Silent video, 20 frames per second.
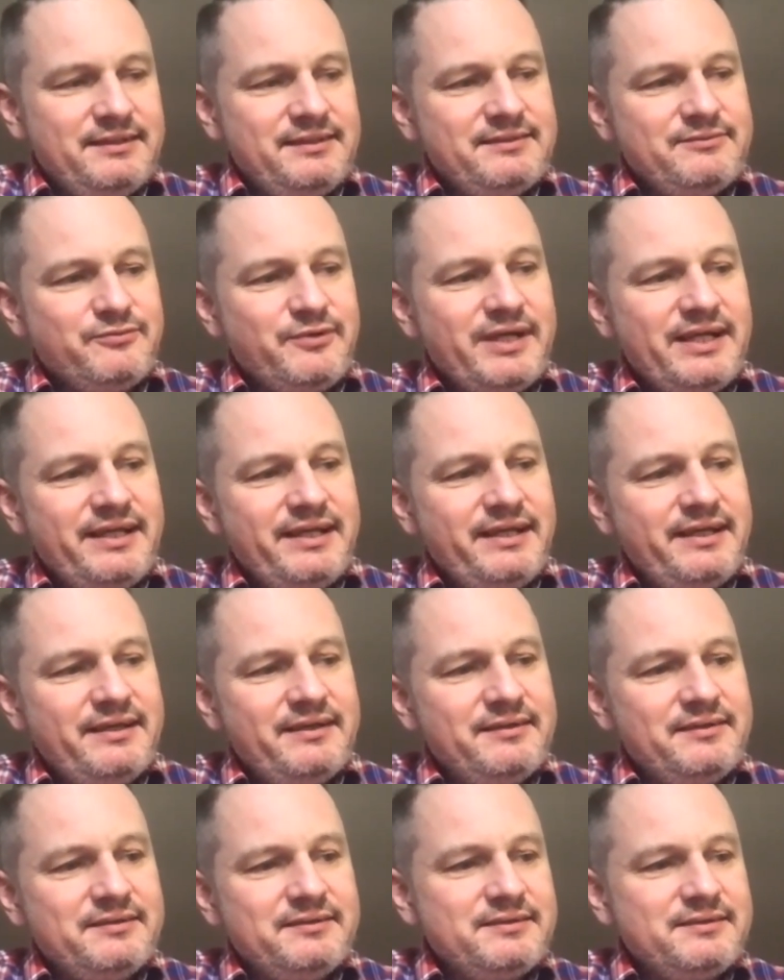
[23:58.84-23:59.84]

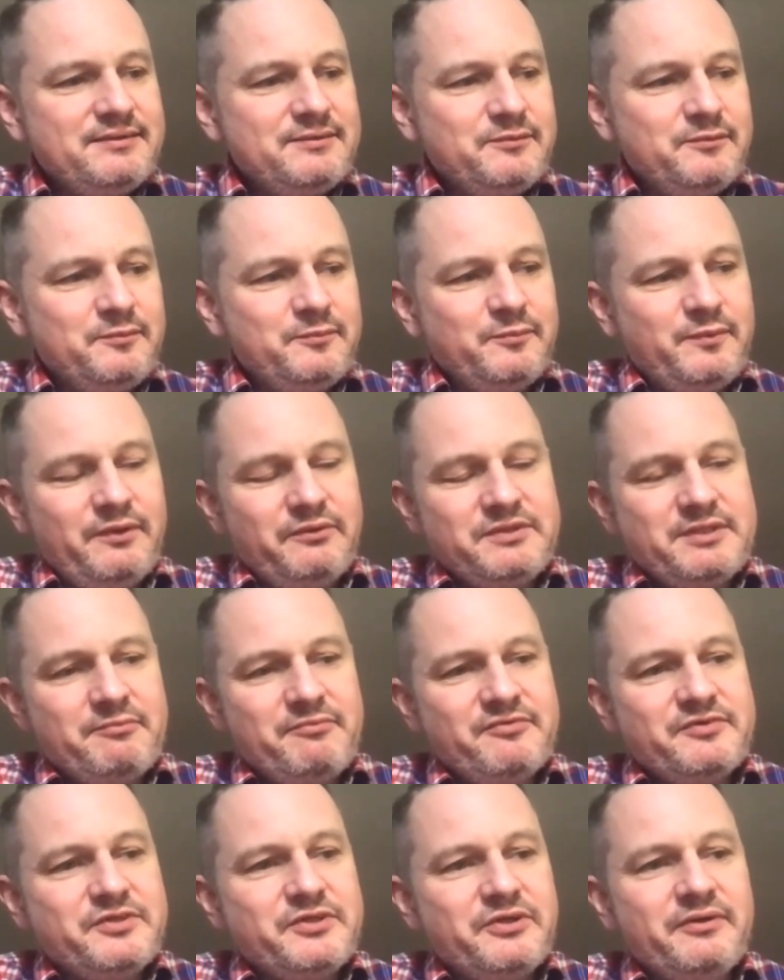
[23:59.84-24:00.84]
really, well, some
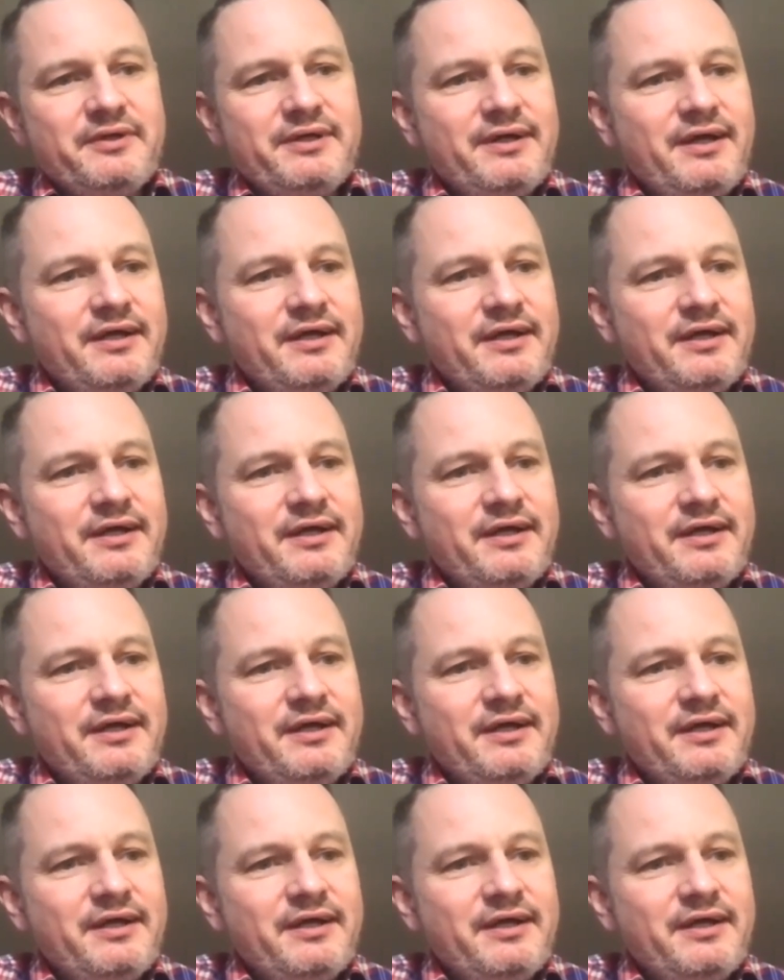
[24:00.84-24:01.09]
of us do